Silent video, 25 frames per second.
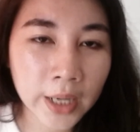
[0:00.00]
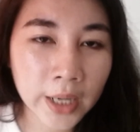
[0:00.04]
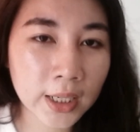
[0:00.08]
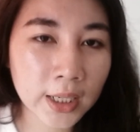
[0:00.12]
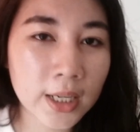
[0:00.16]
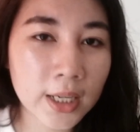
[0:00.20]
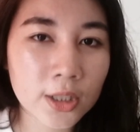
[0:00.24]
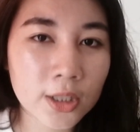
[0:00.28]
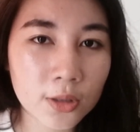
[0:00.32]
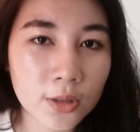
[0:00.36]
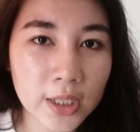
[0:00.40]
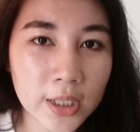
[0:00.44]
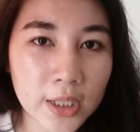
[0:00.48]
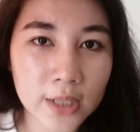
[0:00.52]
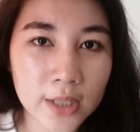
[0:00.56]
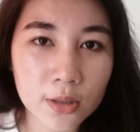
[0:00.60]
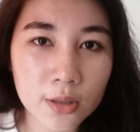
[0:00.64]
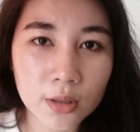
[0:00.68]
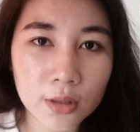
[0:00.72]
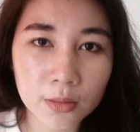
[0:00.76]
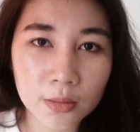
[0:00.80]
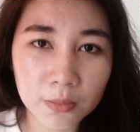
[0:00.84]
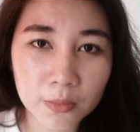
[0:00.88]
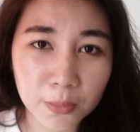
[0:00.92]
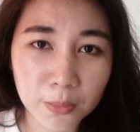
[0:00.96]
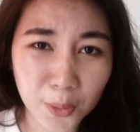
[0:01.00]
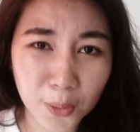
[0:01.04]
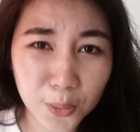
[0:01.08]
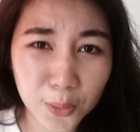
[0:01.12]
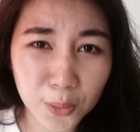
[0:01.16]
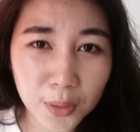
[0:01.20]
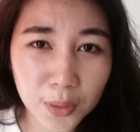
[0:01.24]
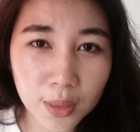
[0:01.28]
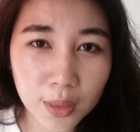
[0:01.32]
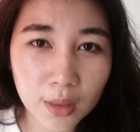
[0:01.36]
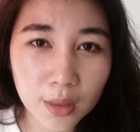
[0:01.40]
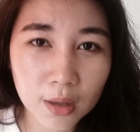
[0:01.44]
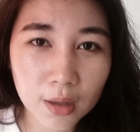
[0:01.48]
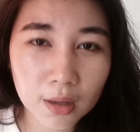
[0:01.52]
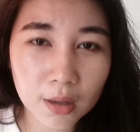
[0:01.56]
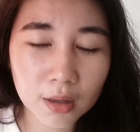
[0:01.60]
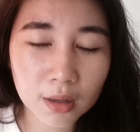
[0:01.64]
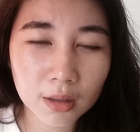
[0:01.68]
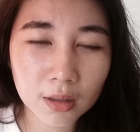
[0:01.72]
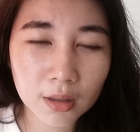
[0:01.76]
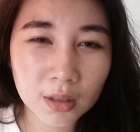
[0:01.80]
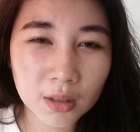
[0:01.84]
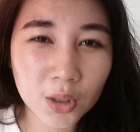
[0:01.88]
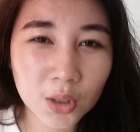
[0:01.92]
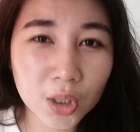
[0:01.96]
I can actually answer both.
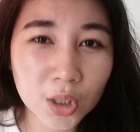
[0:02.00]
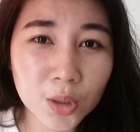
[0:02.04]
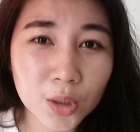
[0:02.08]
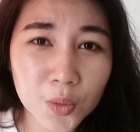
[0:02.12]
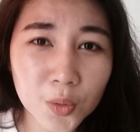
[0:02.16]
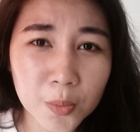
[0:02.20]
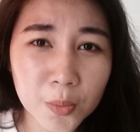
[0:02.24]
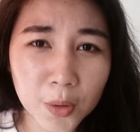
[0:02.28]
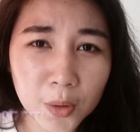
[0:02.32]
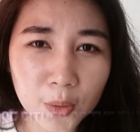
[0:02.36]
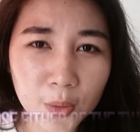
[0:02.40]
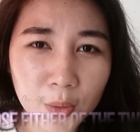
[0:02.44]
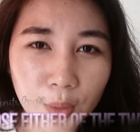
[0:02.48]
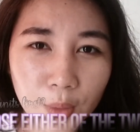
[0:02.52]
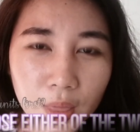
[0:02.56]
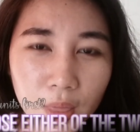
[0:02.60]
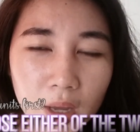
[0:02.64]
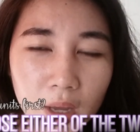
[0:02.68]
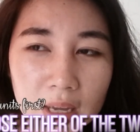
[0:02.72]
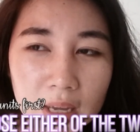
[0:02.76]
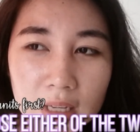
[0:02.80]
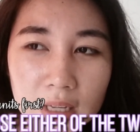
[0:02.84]
You can do both.